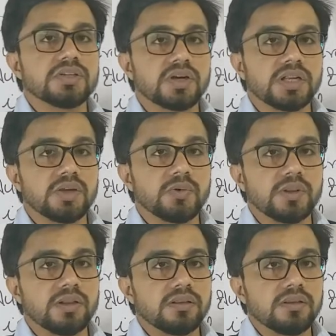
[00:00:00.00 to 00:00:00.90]
is not
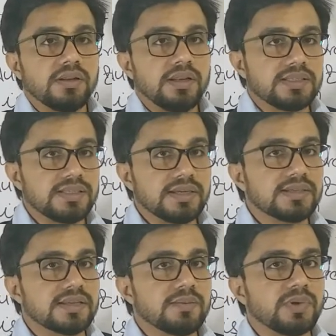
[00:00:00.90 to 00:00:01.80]
equal. Let's
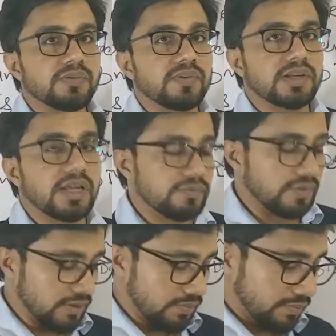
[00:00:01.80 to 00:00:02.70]
take example for
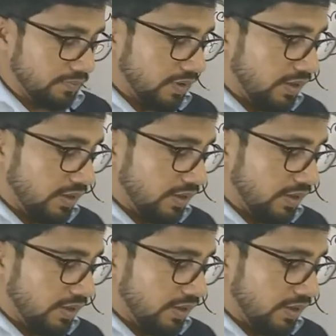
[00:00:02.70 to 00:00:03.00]
that one.